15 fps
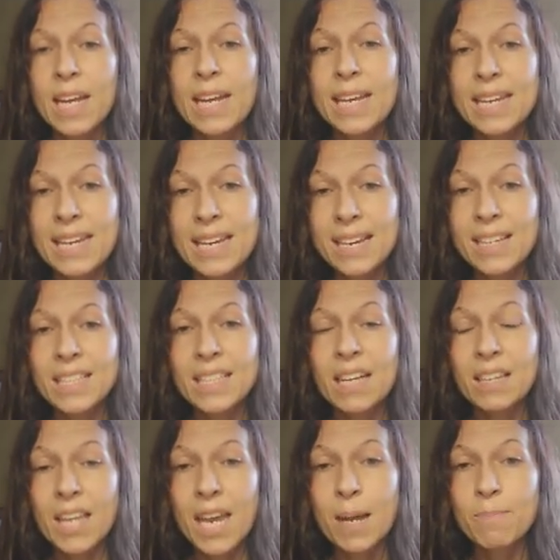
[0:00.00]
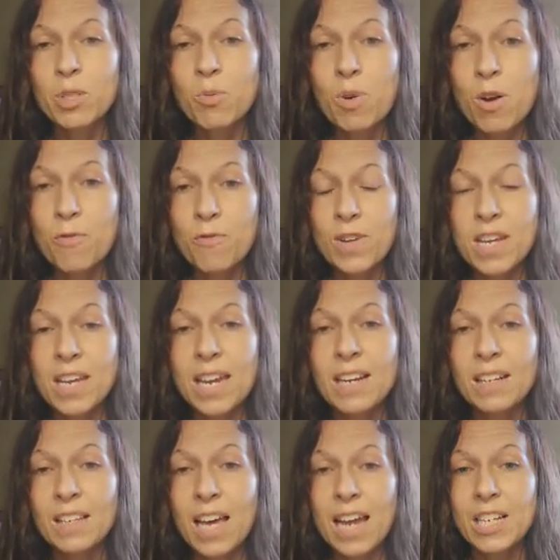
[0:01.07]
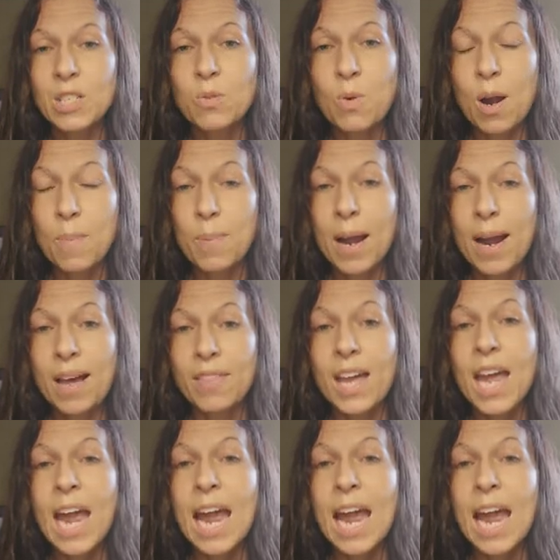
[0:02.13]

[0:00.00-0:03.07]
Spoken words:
He is a lamp to our feet and a light to our path,